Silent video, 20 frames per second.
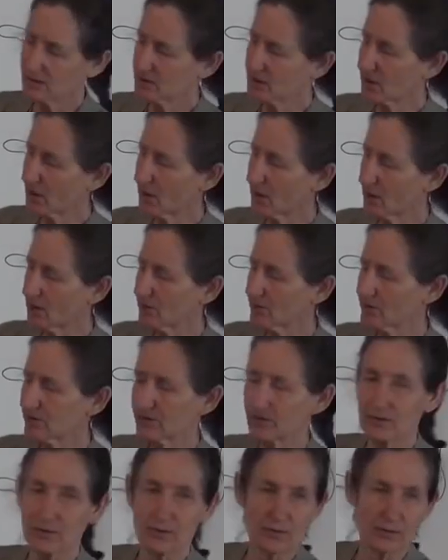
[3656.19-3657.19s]
to hold
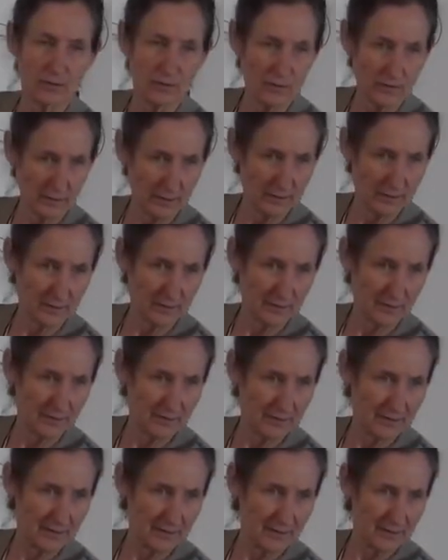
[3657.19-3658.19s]
the oil
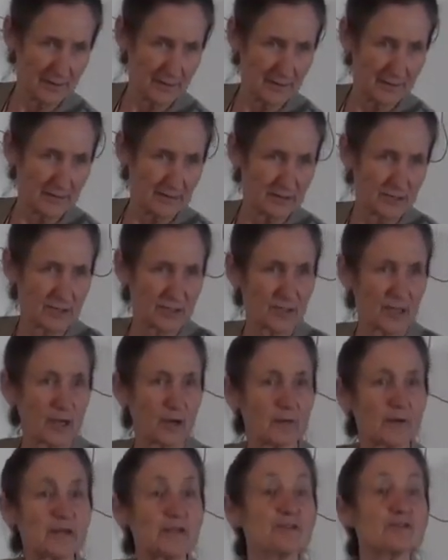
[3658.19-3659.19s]
to
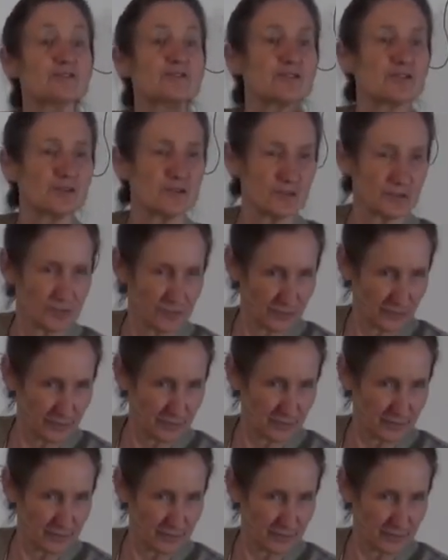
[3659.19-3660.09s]
go into you.